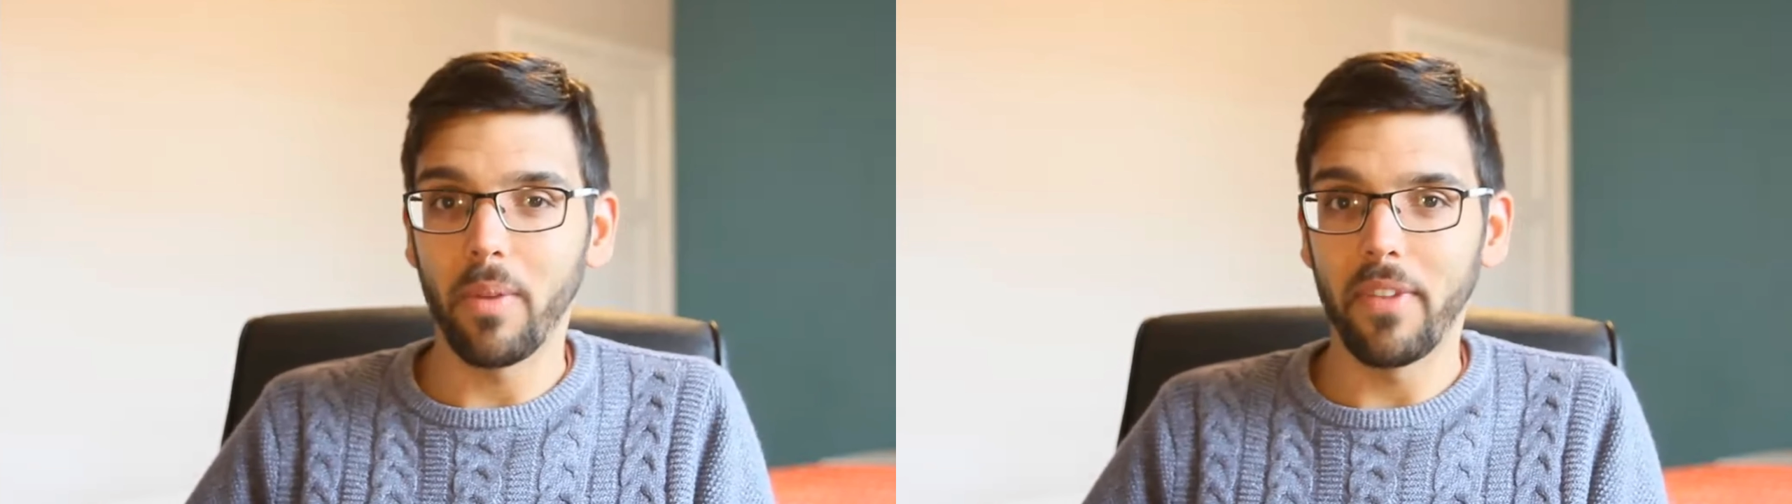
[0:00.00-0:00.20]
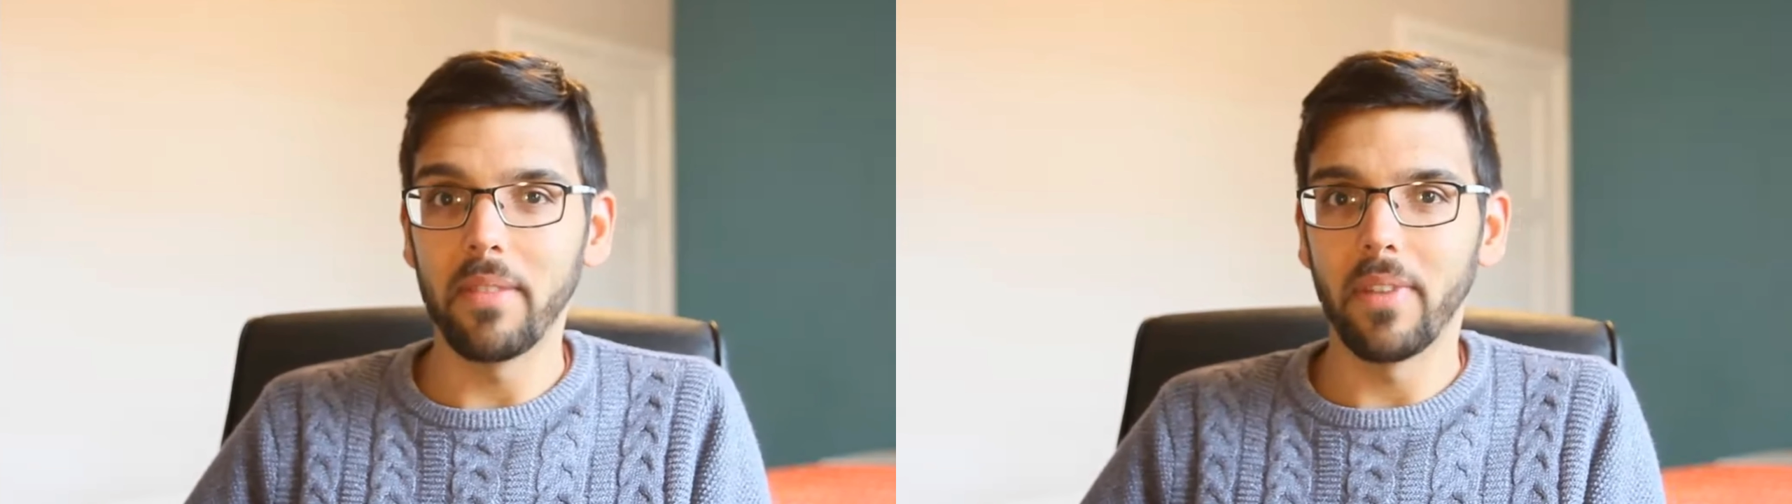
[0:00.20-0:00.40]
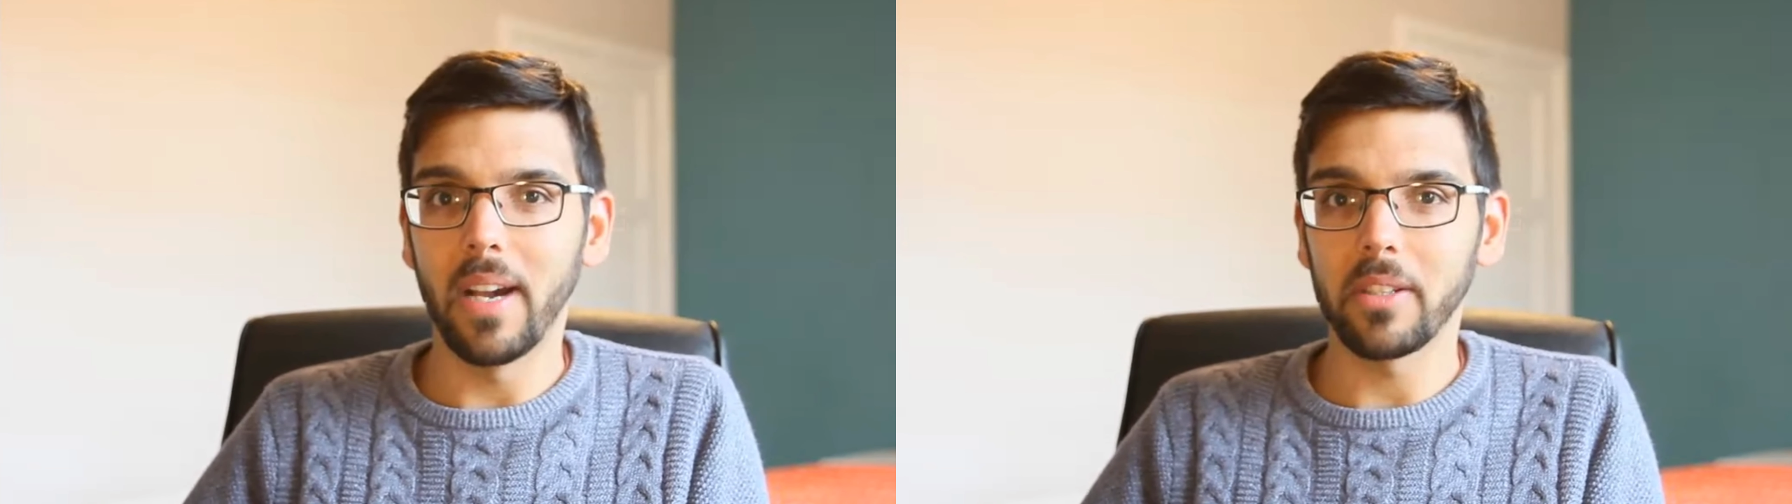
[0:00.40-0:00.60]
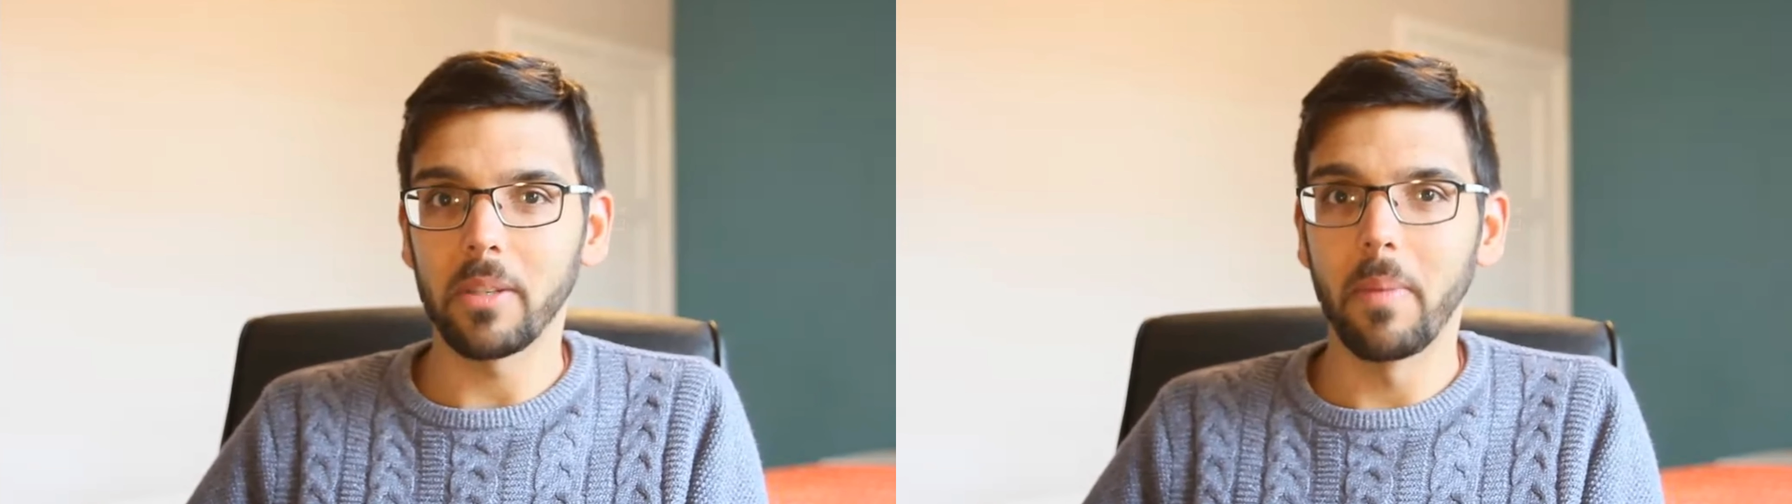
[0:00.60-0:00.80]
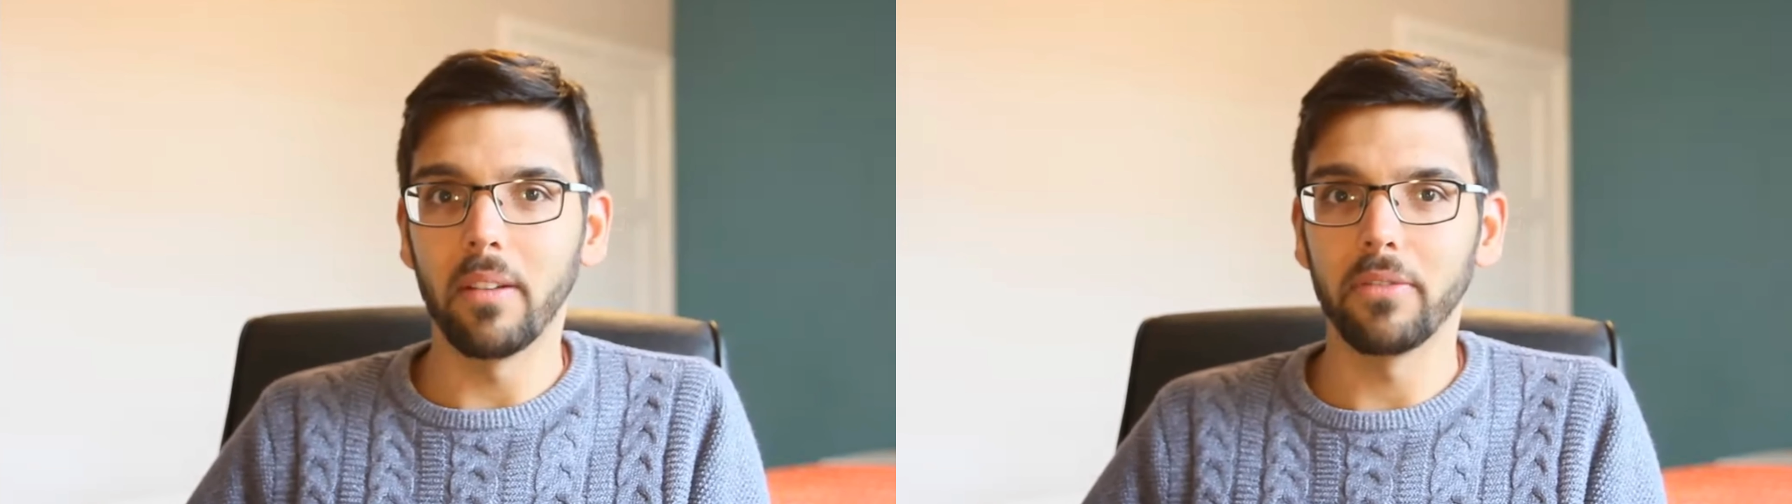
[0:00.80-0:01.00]
within that
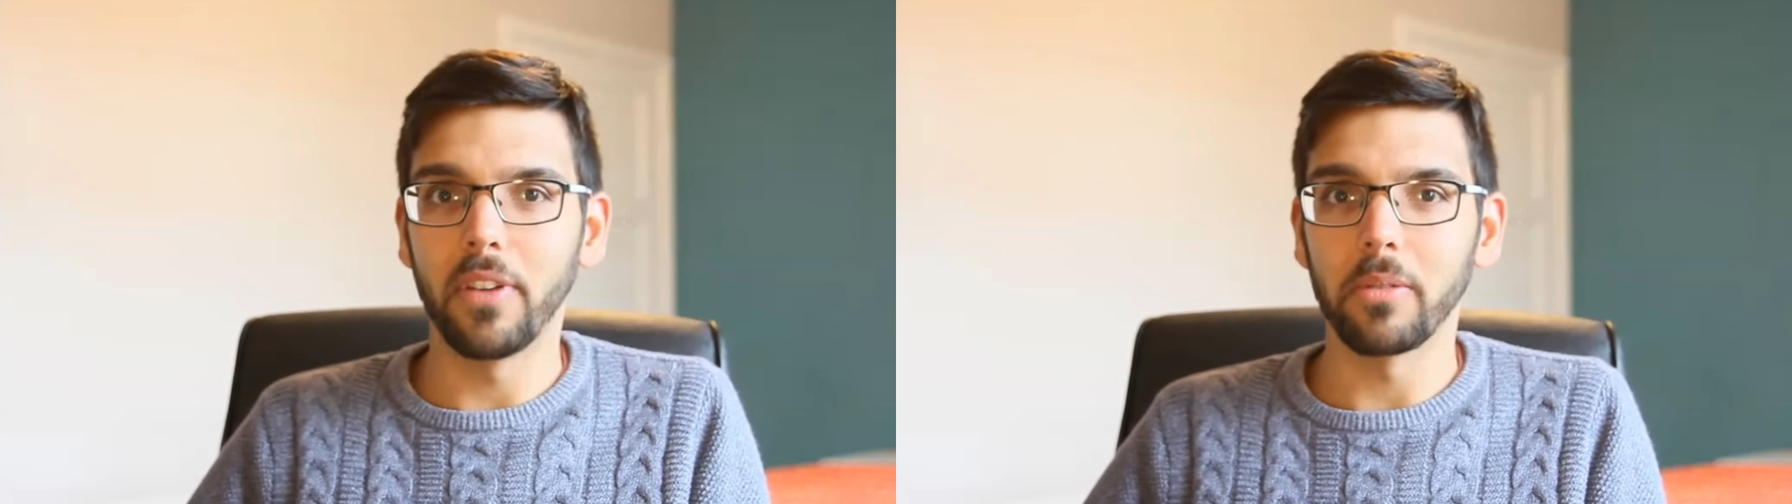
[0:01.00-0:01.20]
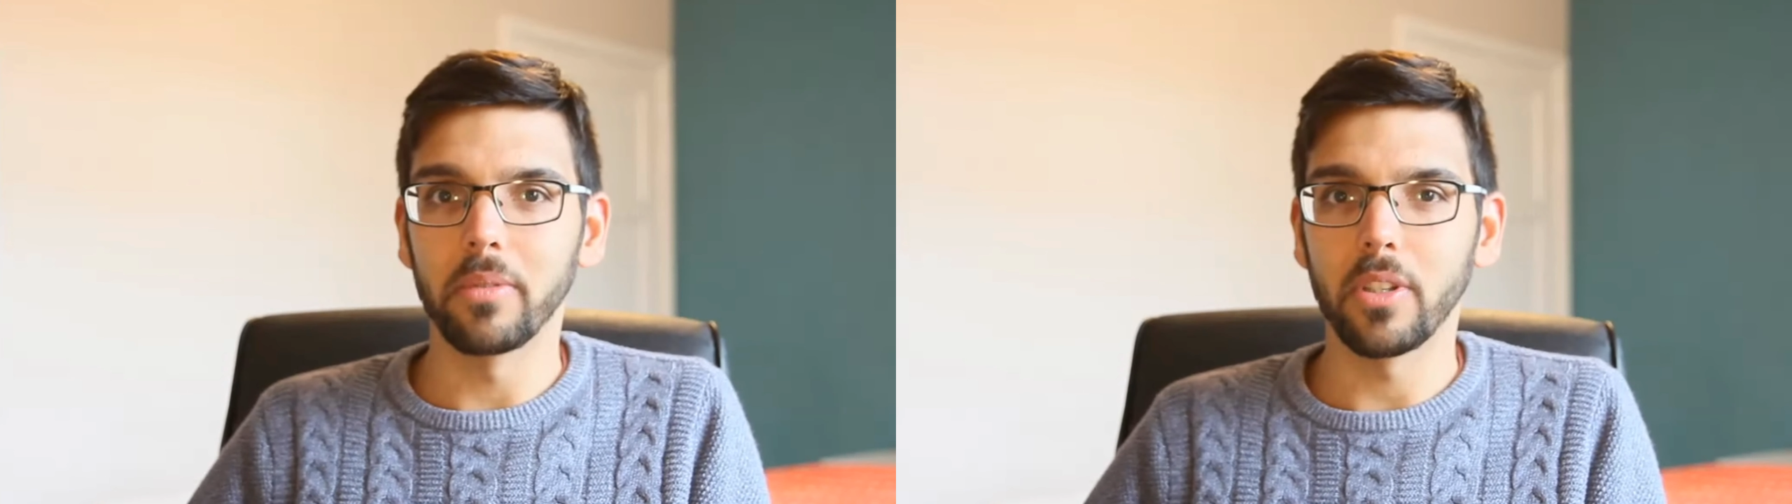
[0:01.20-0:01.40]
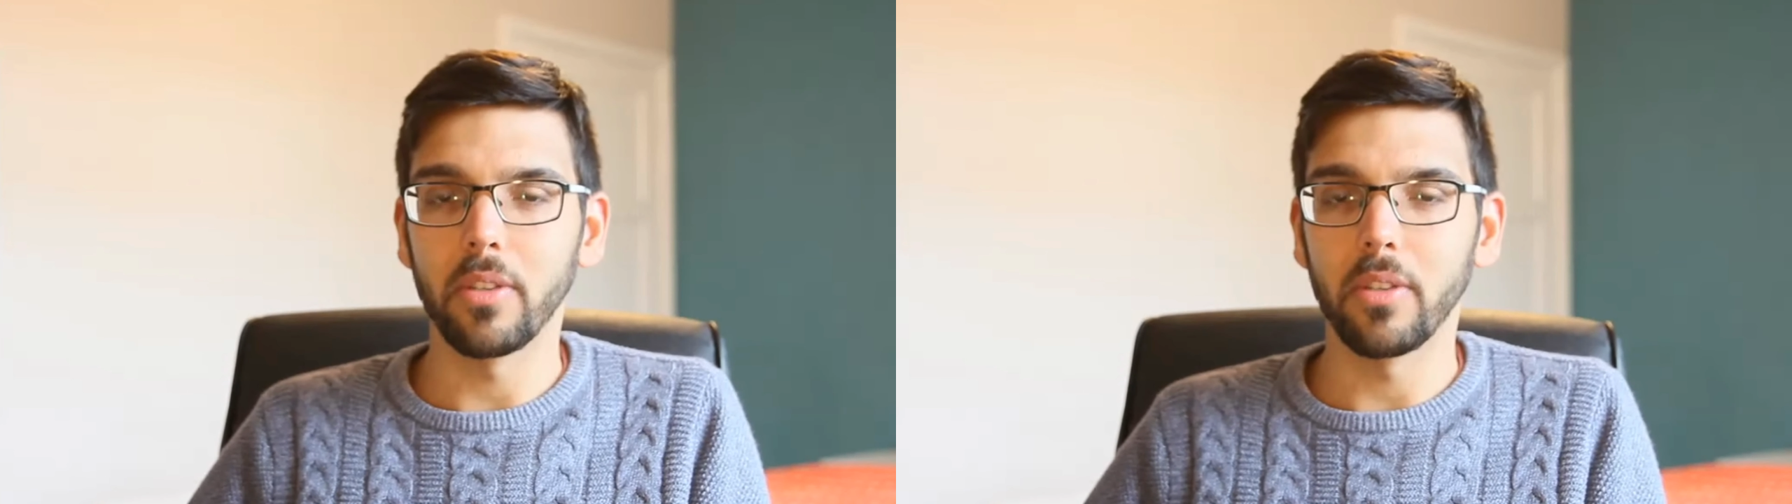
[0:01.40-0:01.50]
smartphone,